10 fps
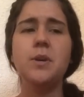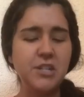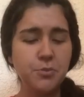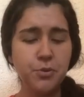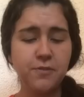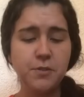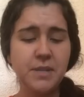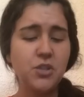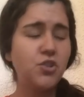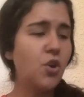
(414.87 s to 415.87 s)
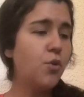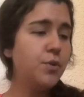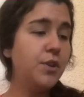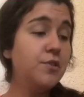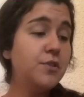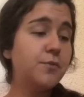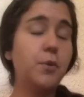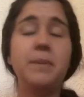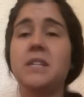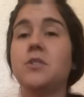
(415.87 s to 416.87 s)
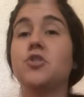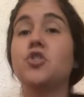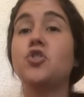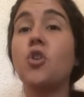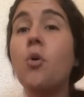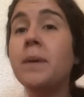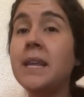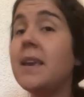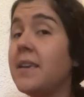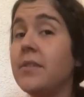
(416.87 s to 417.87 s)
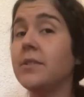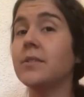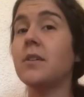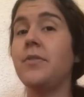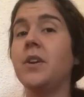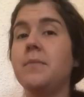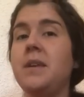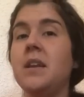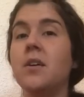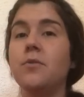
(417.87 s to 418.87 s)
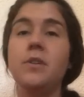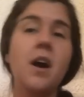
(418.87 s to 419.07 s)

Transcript: They just proved to be so useful because there's so many hills on the Camino,